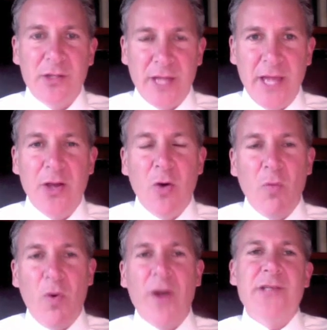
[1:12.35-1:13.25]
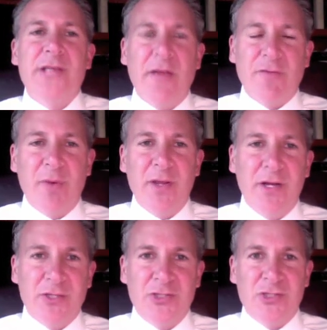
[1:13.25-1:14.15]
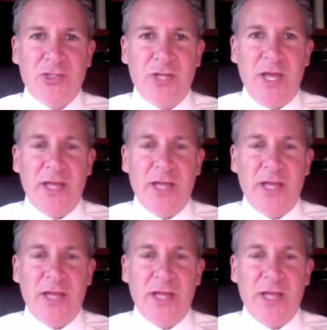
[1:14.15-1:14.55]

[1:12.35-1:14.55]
day, what is everybody else's